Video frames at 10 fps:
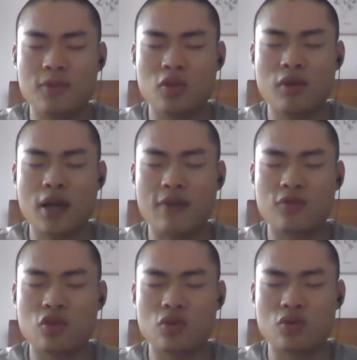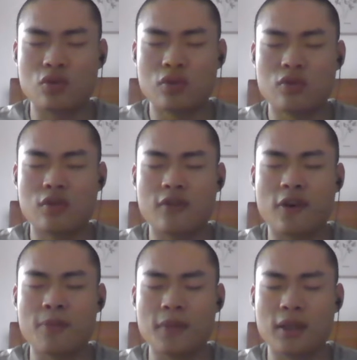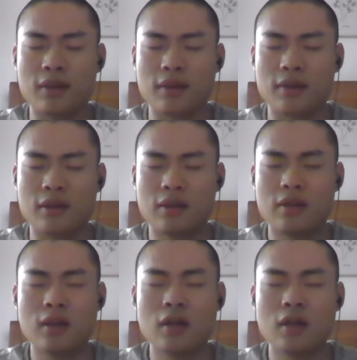You have to sort of mirror